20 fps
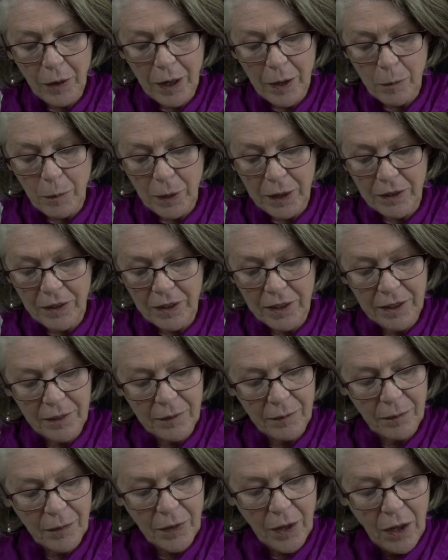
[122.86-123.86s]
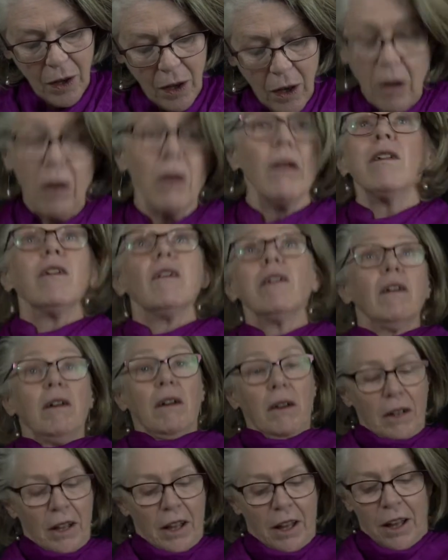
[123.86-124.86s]
and went in. Oh,
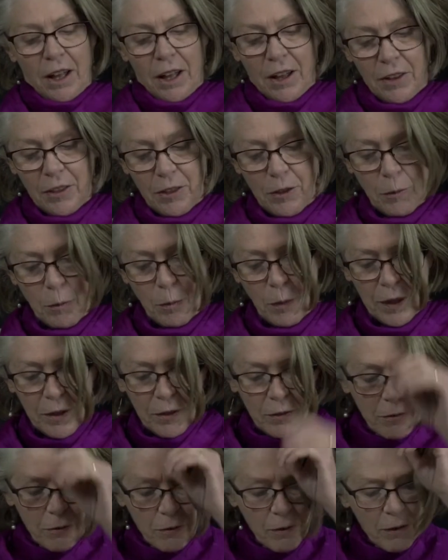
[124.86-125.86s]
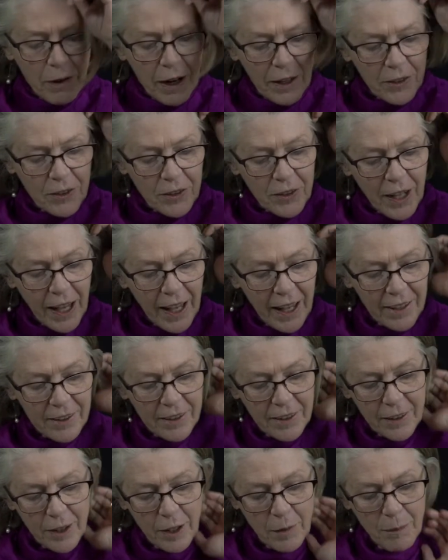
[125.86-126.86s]
the wind rushed out
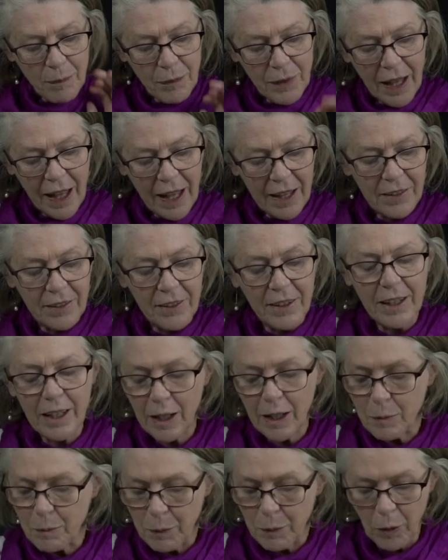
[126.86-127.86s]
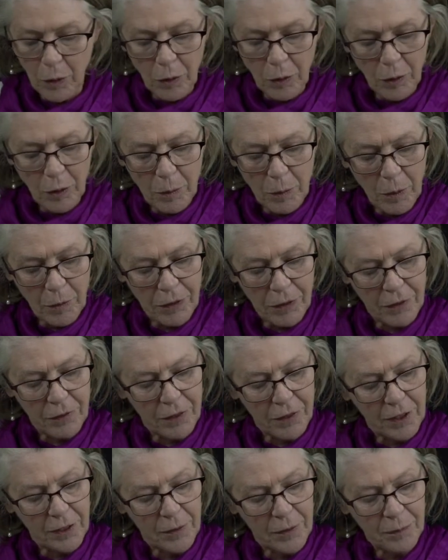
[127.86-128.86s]
at them and nearly blew them off their
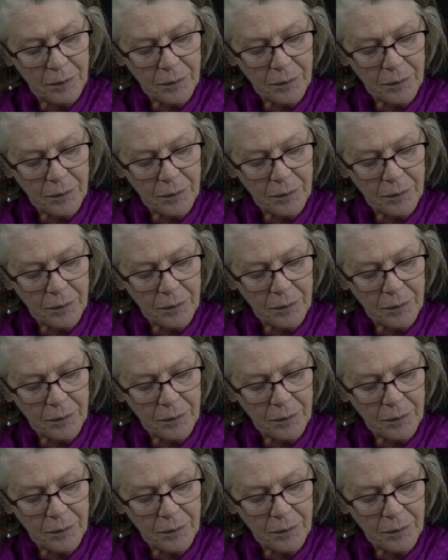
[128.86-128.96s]
feet.